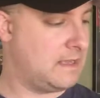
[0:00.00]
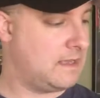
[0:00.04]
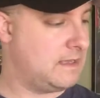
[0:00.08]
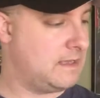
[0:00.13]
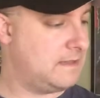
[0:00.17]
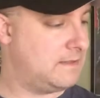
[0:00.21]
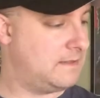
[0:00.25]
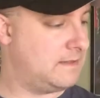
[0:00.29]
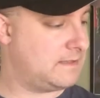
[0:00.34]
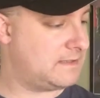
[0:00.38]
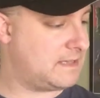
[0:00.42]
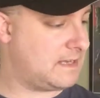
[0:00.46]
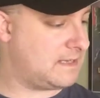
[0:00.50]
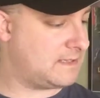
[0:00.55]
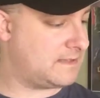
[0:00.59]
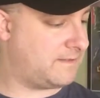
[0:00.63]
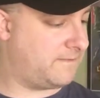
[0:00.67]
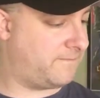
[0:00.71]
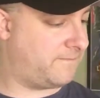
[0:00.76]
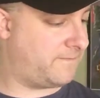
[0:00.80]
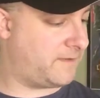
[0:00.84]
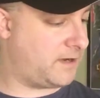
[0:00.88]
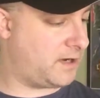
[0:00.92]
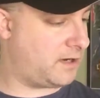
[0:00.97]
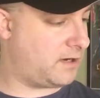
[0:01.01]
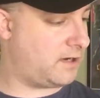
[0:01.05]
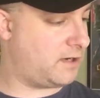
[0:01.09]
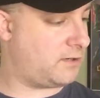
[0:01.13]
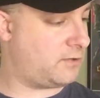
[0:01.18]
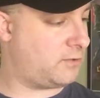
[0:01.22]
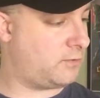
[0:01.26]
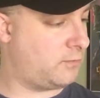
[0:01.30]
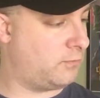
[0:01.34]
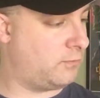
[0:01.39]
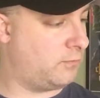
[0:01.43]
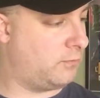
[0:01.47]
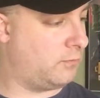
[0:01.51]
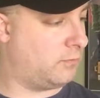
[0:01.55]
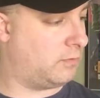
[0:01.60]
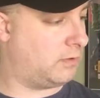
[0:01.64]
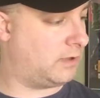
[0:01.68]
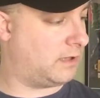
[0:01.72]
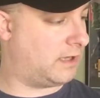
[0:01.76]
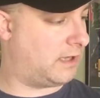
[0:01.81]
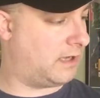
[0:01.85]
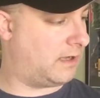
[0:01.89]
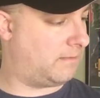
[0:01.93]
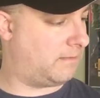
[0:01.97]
This has a very cool